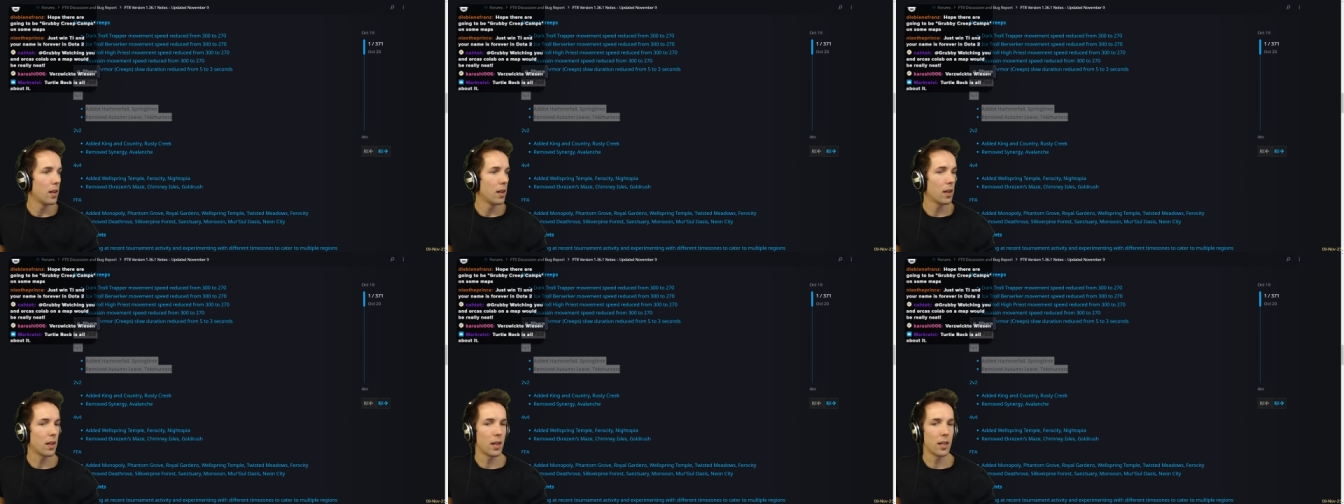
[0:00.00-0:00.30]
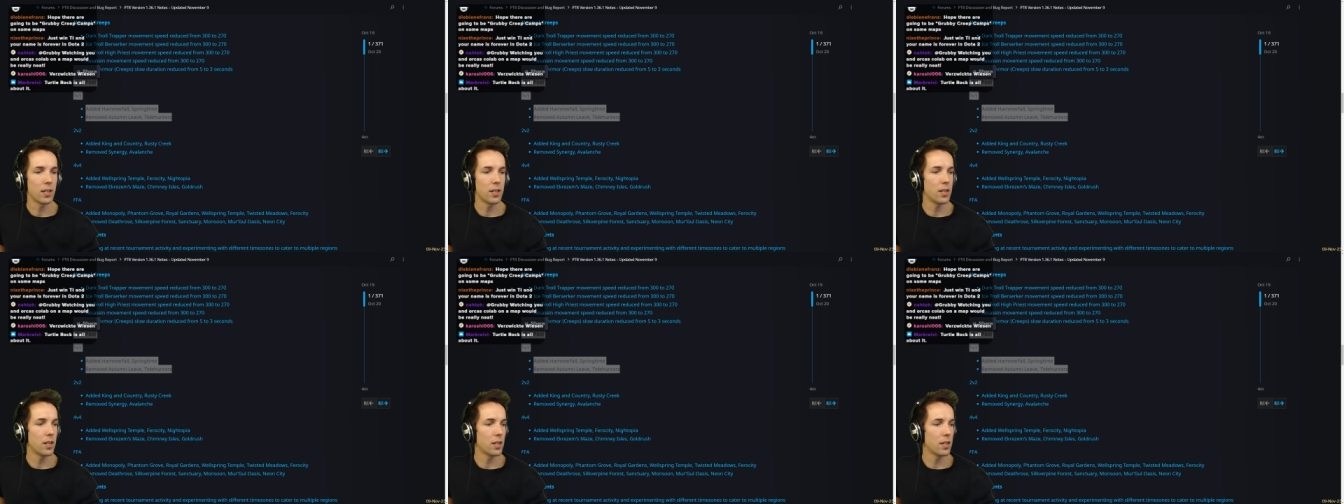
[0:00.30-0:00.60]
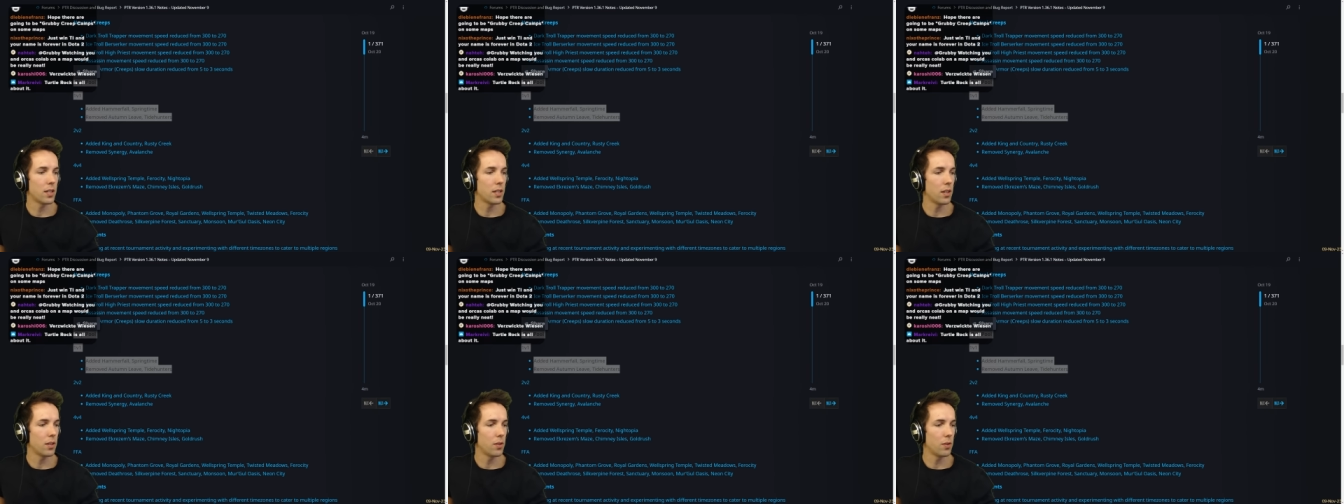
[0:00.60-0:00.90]
Can't
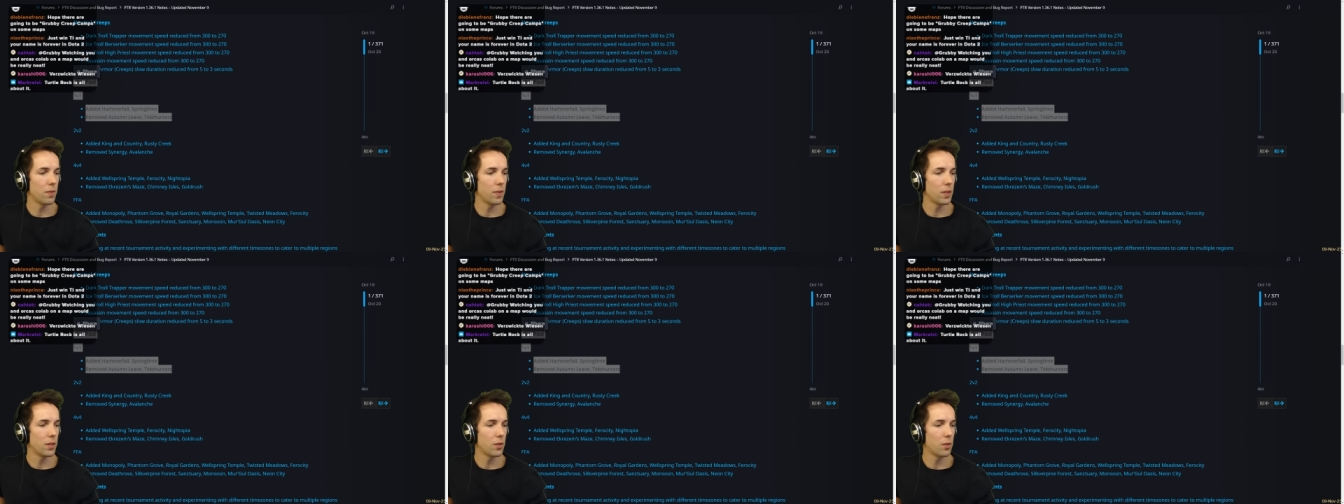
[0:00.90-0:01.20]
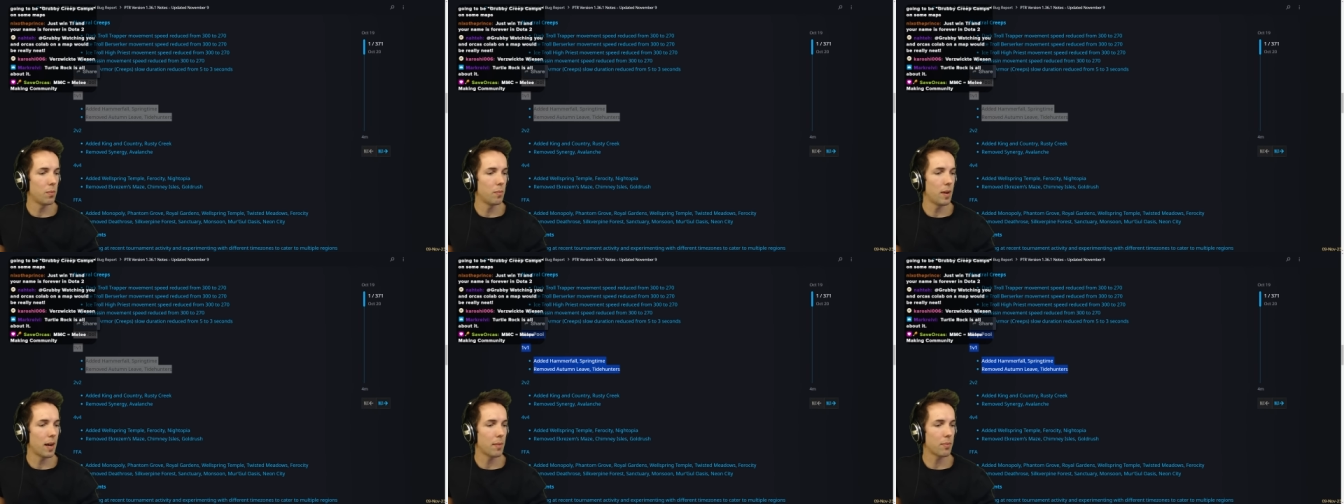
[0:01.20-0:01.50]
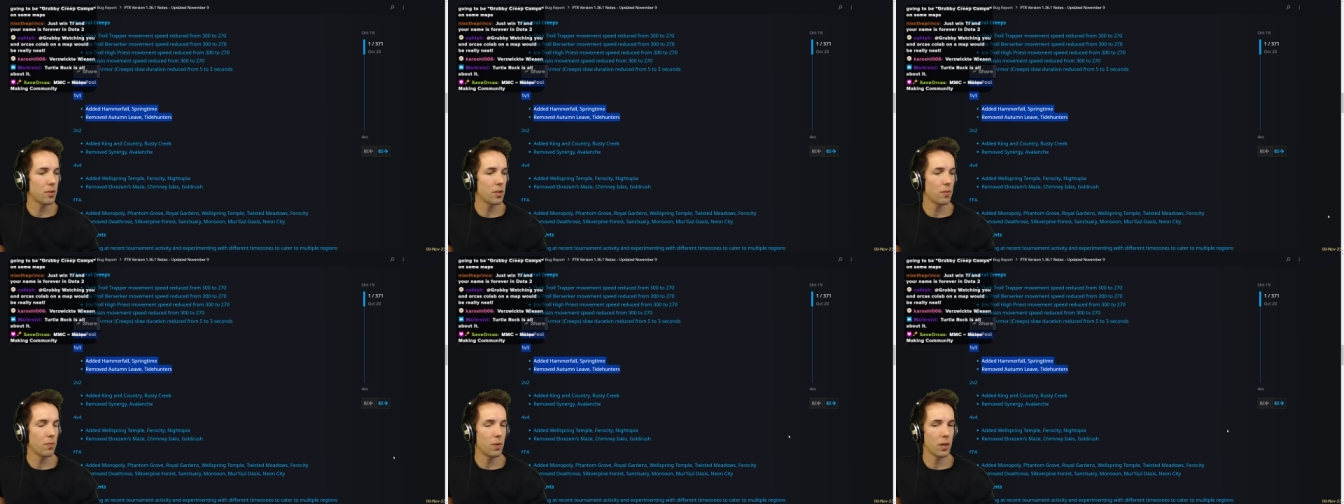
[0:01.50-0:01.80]
judge the 2v2
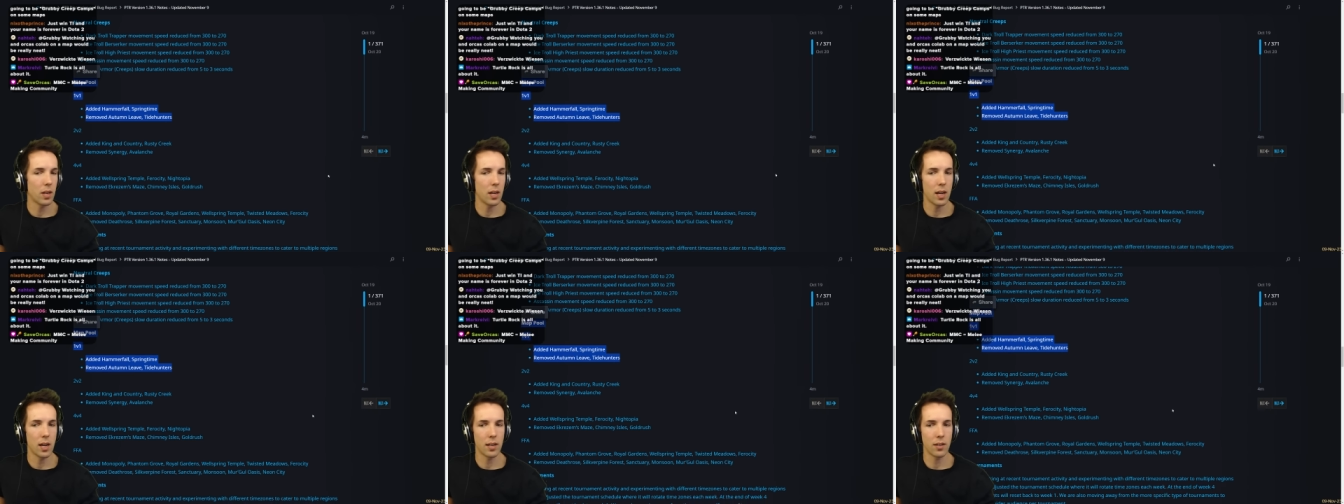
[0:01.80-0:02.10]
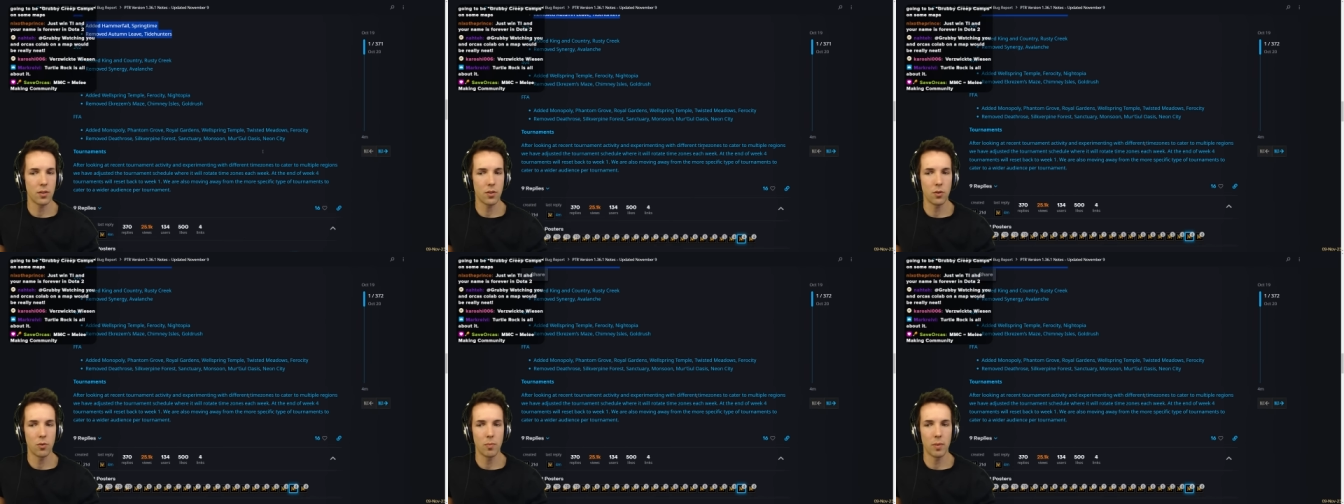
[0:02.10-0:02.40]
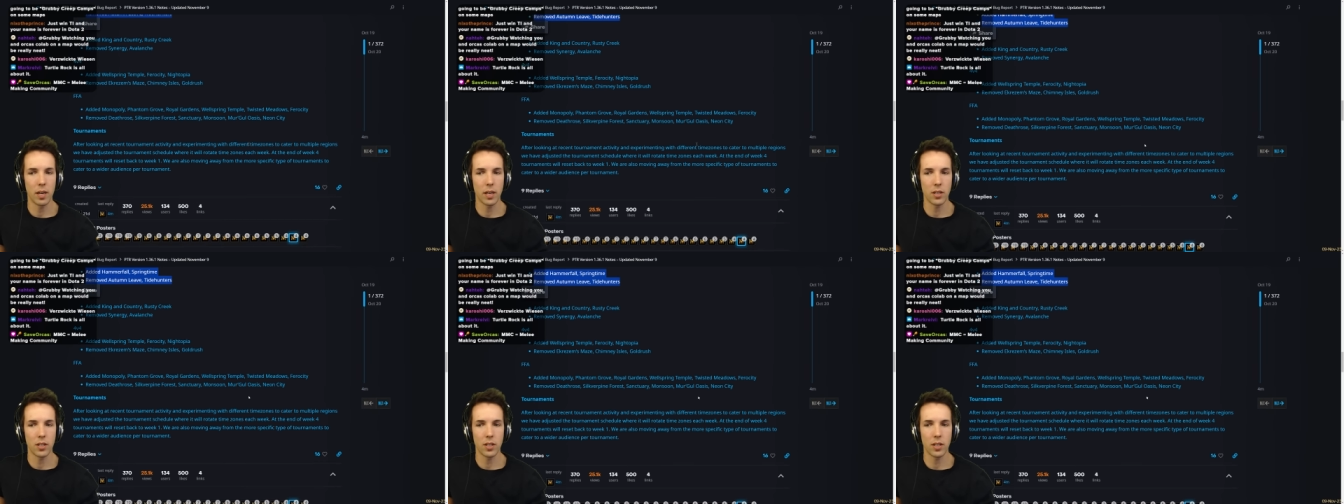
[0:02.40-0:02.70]
maps and whatnot too
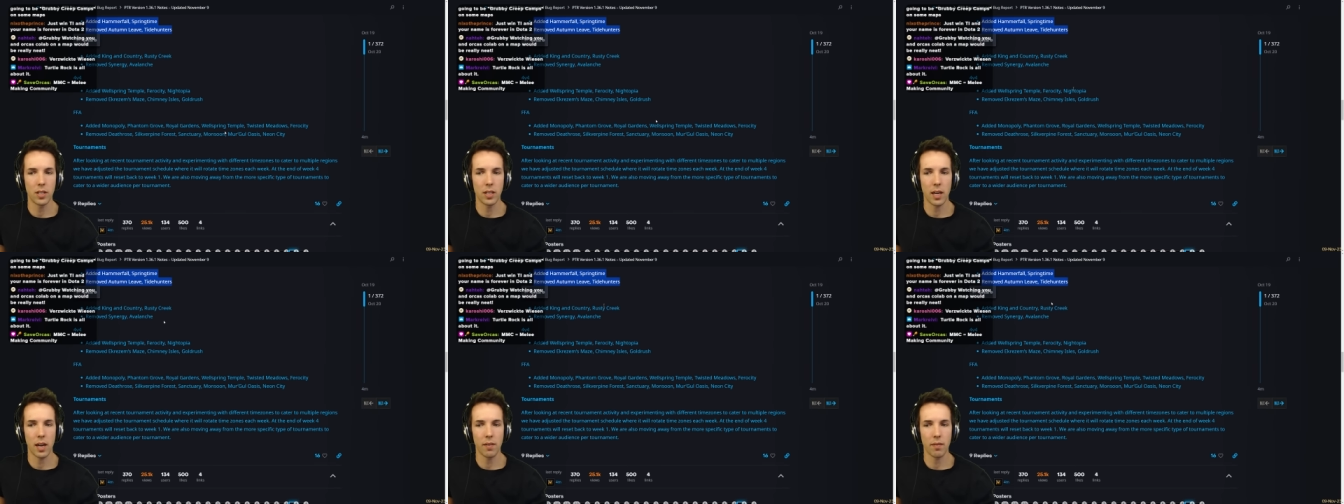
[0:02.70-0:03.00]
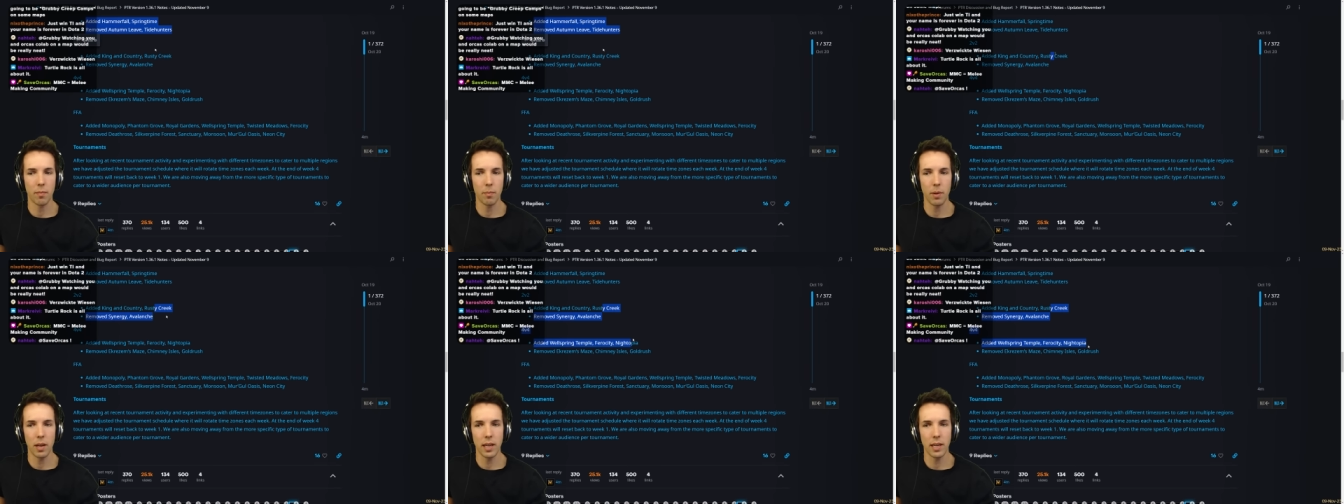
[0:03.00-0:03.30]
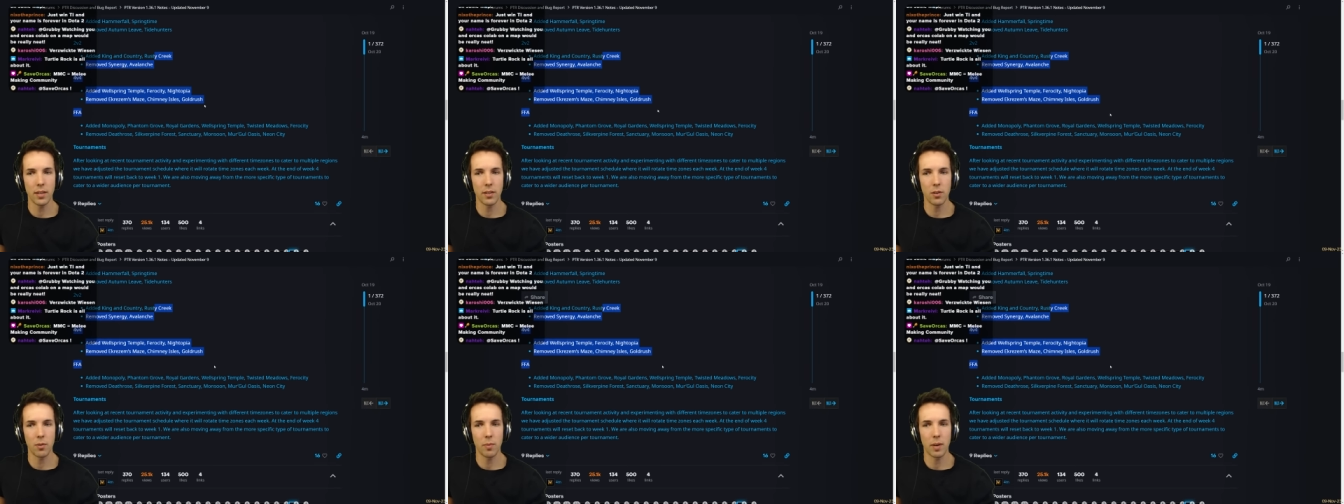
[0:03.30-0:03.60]
much since I haven't played
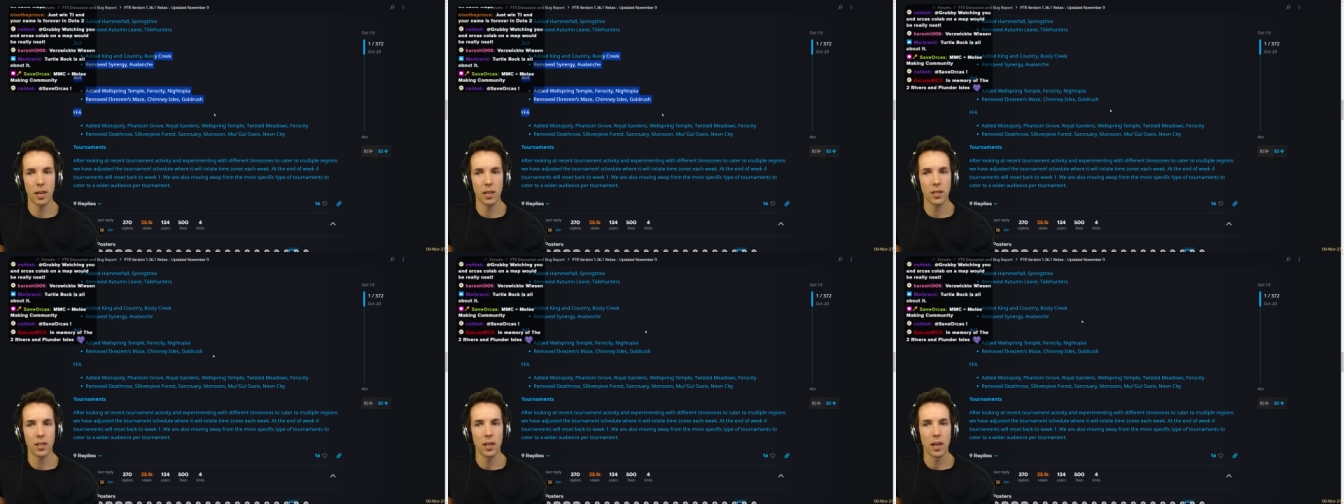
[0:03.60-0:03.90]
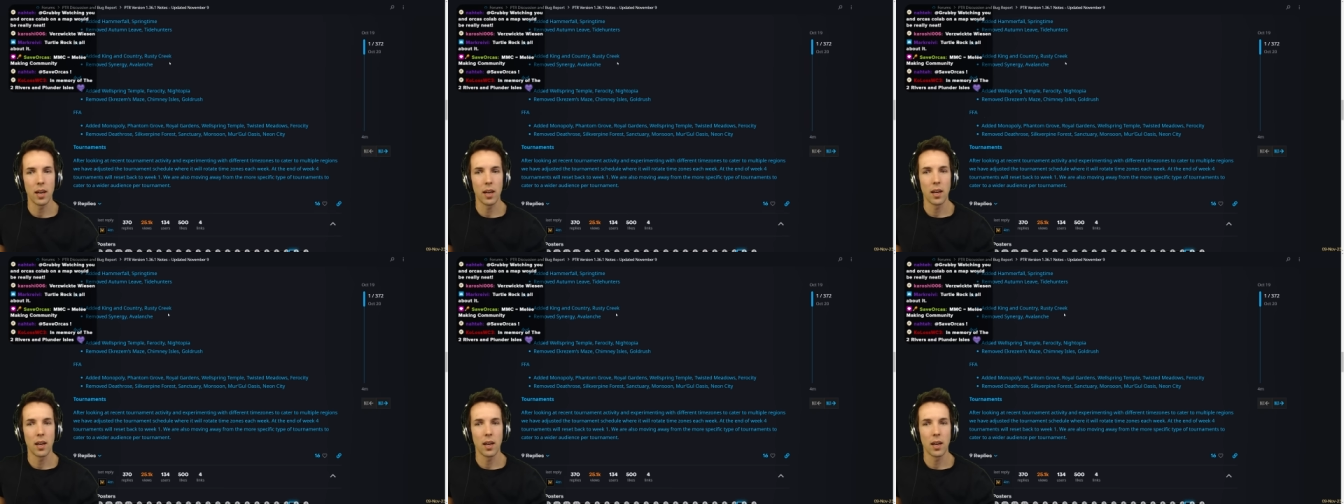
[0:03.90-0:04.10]
it too much.